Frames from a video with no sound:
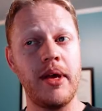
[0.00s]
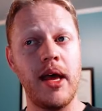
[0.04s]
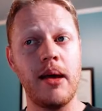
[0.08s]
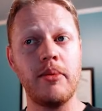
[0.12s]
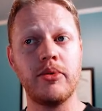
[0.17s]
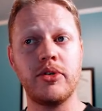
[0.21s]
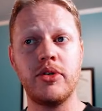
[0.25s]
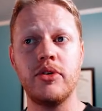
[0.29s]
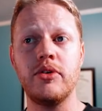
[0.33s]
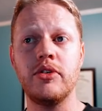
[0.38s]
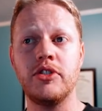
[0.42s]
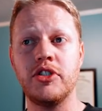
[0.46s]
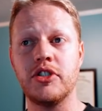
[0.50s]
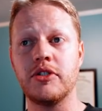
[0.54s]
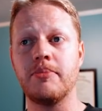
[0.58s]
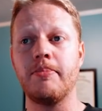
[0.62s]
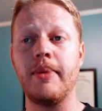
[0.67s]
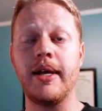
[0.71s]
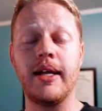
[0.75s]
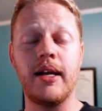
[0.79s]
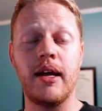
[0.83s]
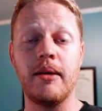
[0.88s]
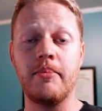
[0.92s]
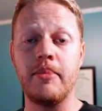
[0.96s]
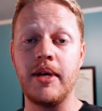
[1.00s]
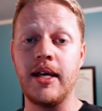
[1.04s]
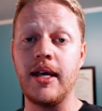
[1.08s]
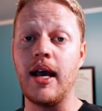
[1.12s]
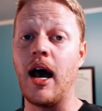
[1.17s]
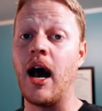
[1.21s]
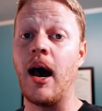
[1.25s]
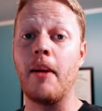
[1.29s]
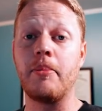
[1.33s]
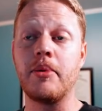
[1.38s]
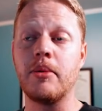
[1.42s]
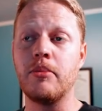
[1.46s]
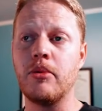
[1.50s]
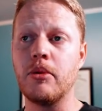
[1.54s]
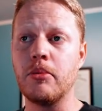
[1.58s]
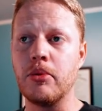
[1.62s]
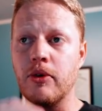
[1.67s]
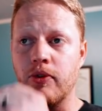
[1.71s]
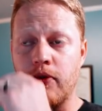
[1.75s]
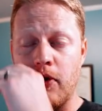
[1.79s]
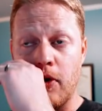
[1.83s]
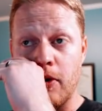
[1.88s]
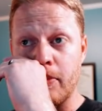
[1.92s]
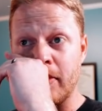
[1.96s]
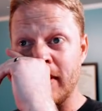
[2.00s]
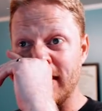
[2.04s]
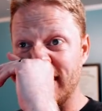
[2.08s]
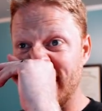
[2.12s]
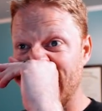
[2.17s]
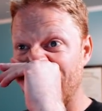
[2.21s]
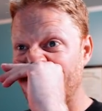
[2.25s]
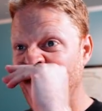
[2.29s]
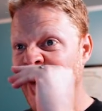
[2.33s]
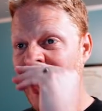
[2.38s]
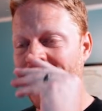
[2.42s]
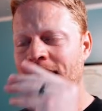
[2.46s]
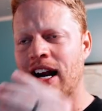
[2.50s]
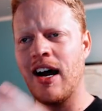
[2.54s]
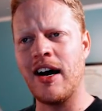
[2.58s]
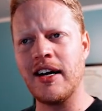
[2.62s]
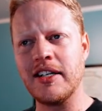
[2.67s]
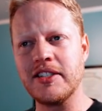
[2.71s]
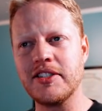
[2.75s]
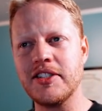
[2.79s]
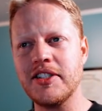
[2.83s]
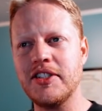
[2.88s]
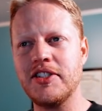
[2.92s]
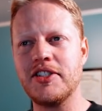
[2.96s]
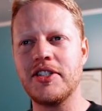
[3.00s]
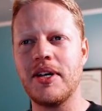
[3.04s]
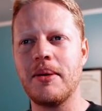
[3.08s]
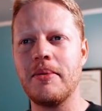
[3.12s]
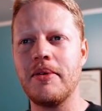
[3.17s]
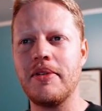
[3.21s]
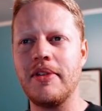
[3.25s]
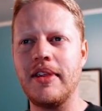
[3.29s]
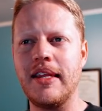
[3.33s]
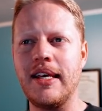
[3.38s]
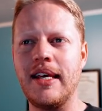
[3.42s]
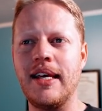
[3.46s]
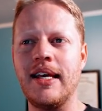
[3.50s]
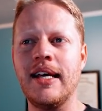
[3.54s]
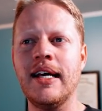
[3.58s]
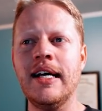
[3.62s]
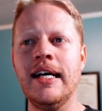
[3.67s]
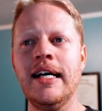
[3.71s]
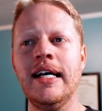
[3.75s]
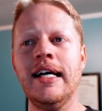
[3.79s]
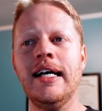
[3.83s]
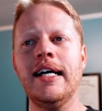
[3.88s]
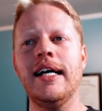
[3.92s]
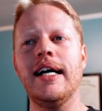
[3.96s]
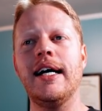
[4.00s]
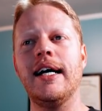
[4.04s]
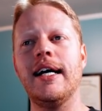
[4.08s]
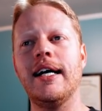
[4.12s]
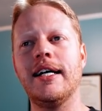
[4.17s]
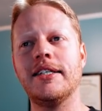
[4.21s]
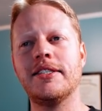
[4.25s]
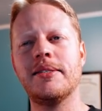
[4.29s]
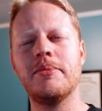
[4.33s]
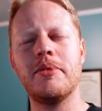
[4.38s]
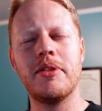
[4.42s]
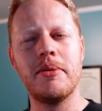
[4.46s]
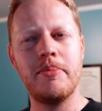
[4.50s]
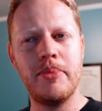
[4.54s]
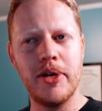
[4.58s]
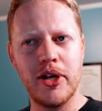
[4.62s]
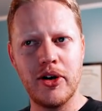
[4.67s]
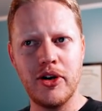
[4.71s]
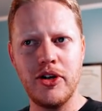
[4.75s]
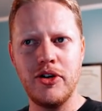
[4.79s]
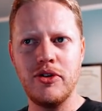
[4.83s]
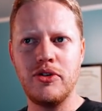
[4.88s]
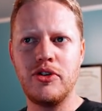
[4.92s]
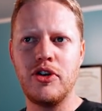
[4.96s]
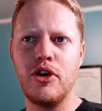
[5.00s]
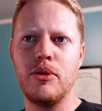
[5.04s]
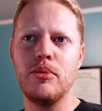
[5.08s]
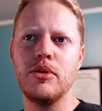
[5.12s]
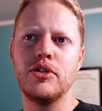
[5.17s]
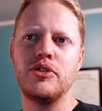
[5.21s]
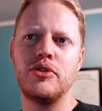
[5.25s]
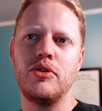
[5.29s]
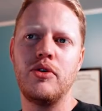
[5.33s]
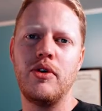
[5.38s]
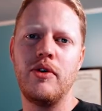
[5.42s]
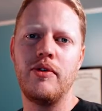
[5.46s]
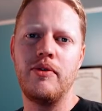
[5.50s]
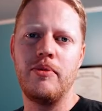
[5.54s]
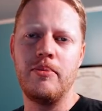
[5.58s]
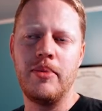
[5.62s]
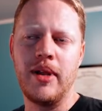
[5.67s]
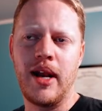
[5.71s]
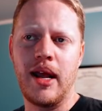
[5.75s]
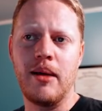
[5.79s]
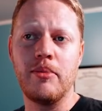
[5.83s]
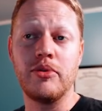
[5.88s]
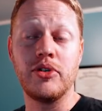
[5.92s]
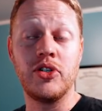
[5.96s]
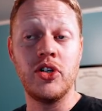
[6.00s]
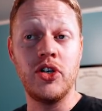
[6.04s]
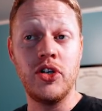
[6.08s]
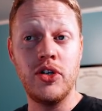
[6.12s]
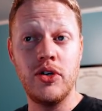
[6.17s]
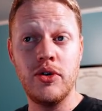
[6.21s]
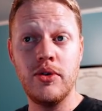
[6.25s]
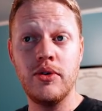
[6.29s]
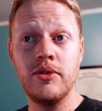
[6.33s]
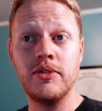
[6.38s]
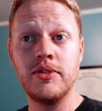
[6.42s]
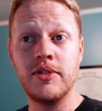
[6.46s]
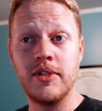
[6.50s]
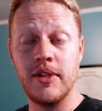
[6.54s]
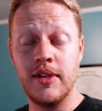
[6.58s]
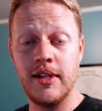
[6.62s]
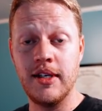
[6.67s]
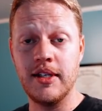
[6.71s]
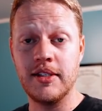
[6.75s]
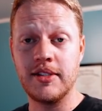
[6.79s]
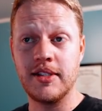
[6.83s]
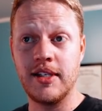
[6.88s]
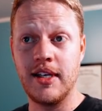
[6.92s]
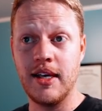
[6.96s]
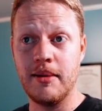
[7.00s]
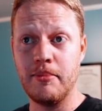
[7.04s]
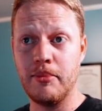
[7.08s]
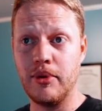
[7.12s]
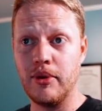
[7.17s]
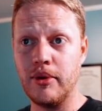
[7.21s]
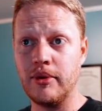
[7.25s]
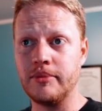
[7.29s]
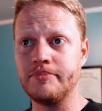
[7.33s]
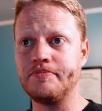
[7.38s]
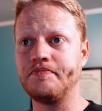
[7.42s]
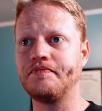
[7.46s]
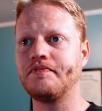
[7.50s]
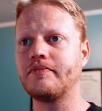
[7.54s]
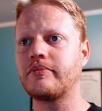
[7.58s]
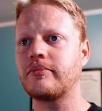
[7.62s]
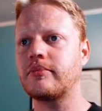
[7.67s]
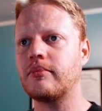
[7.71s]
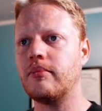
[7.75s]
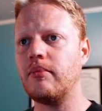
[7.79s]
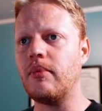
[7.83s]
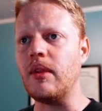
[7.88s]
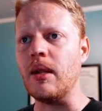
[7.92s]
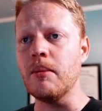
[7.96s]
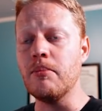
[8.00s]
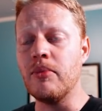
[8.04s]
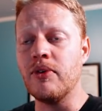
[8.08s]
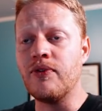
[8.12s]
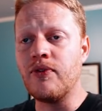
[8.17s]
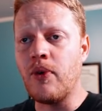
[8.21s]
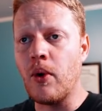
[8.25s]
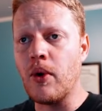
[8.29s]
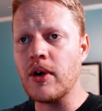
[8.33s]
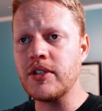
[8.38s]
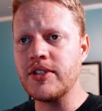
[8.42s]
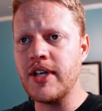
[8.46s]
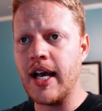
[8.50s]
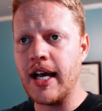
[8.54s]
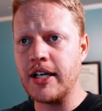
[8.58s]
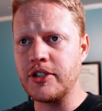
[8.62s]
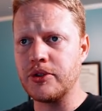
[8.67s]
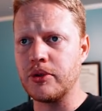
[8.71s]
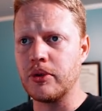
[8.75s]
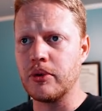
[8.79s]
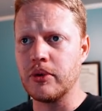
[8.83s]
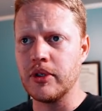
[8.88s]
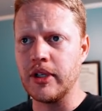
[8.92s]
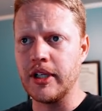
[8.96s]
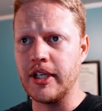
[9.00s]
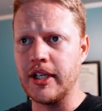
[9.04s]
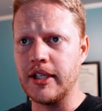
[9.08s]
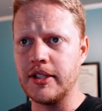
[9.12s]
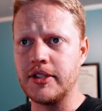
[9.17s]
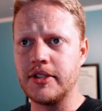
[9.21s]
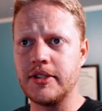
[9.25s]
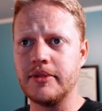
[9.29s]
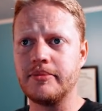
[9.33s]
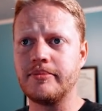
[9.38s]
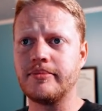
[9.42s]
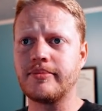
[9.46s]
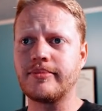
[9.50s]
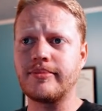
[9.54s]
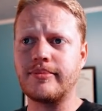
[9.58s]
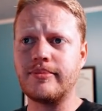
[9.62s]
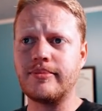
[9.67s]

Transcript: to be able to. It just may not be optimal performance. And honestly, some of the bigger YouTubers who have been able to use this gimbal before its actual release,